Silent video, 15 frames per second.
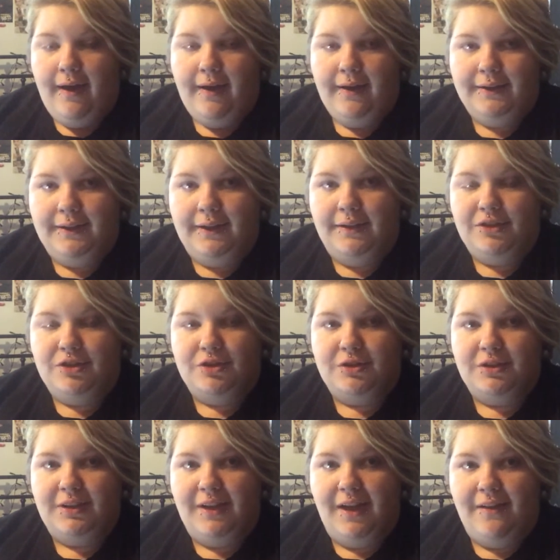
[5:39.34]
And I just
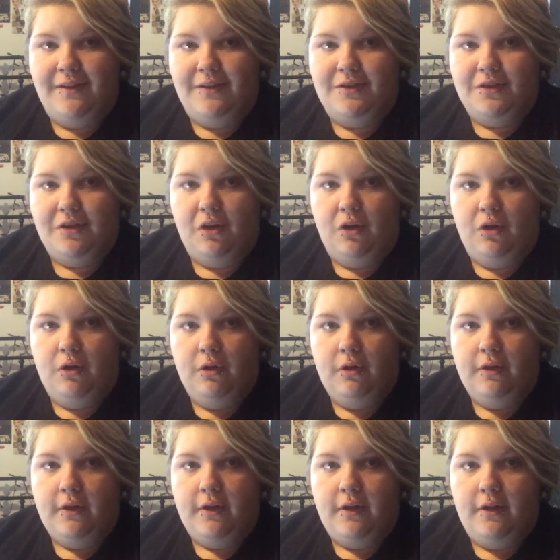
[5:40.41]
gathered all
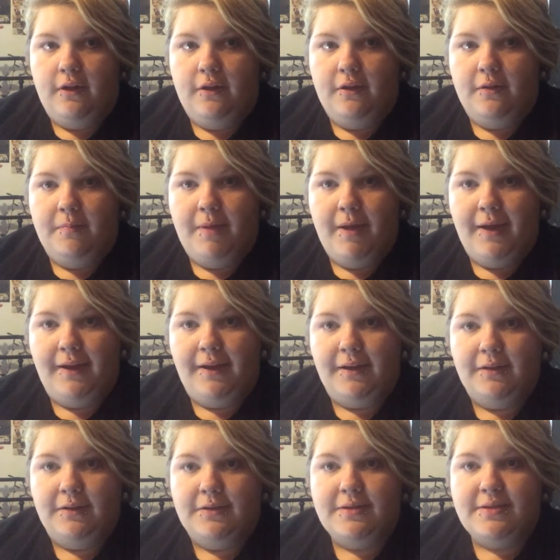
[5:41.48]
the
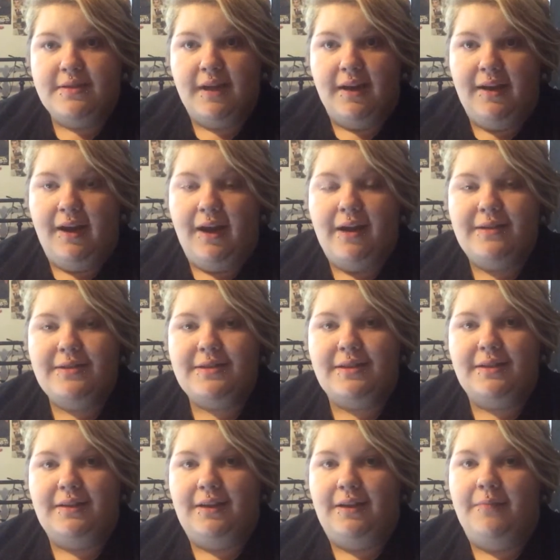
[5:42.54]
painkillers that I had
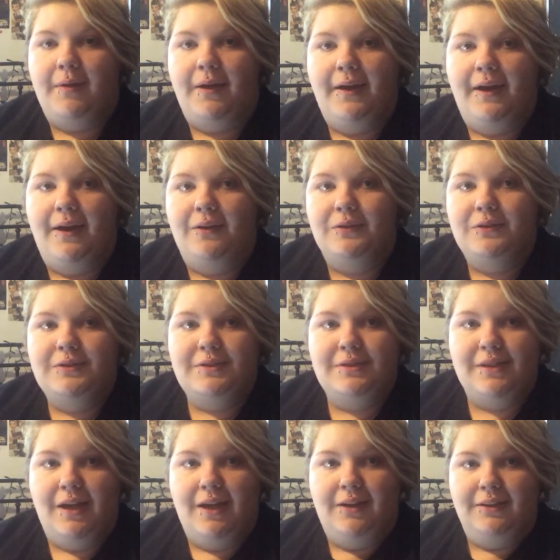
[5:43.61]
in my
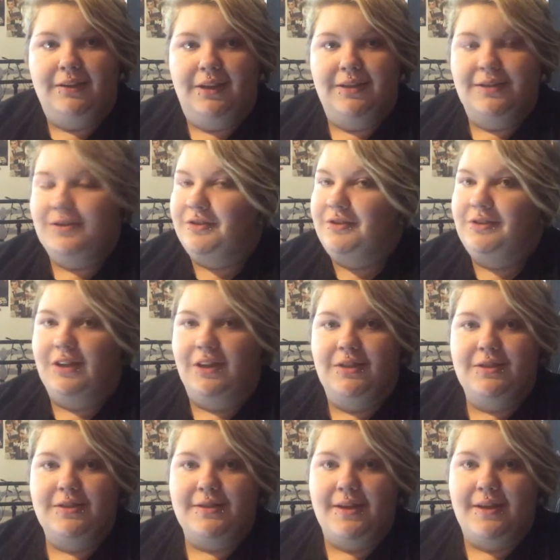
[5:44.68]
house and I just started
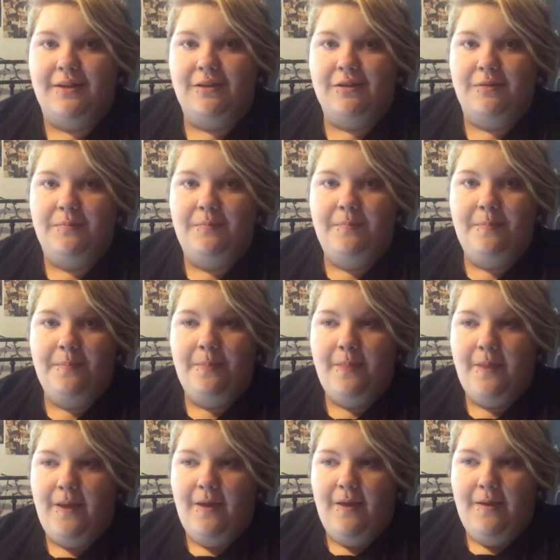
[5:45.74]
to take them.
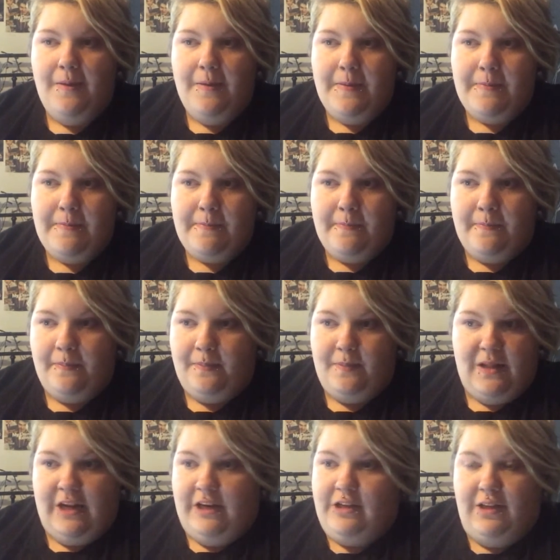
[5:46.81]

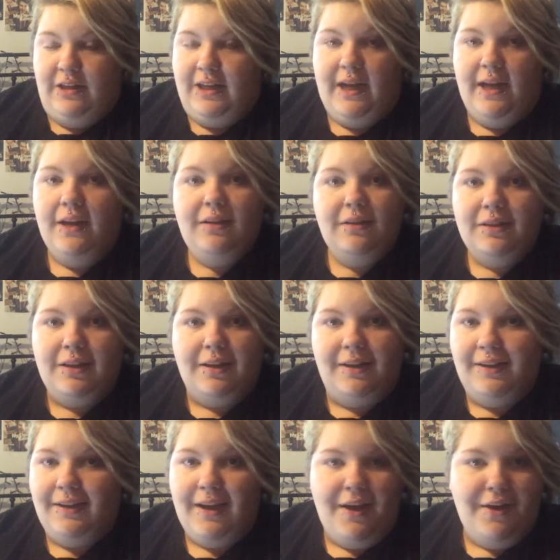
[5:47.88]
And I didn't care. I
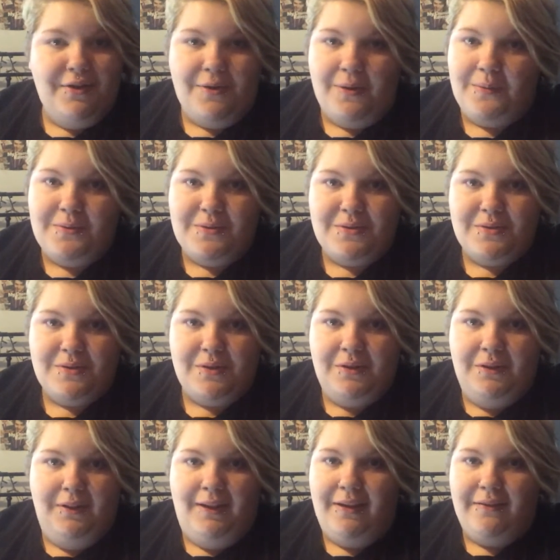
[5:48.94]
didn't care who I was
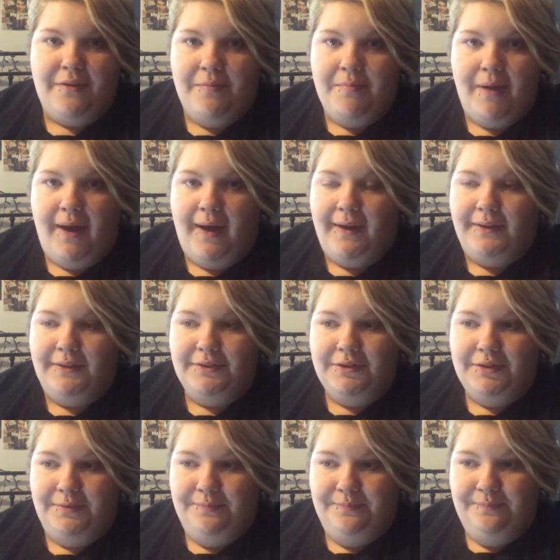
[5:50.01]
leaving behind.